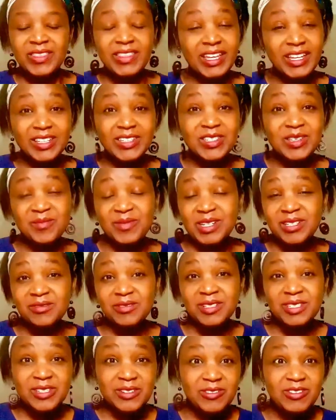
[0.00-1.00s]
thank you so much
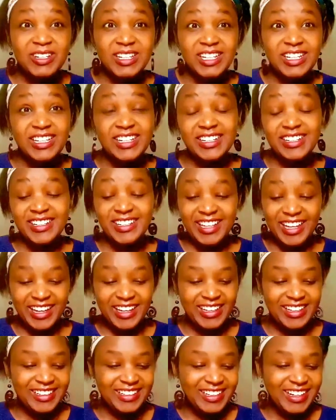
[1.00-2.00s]
for tuning in
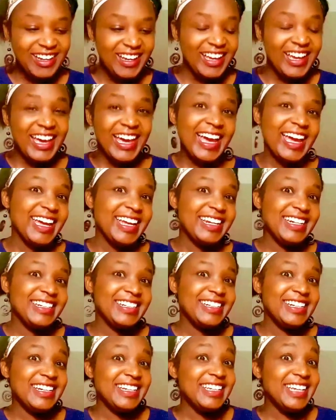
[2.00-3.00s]
again and uh,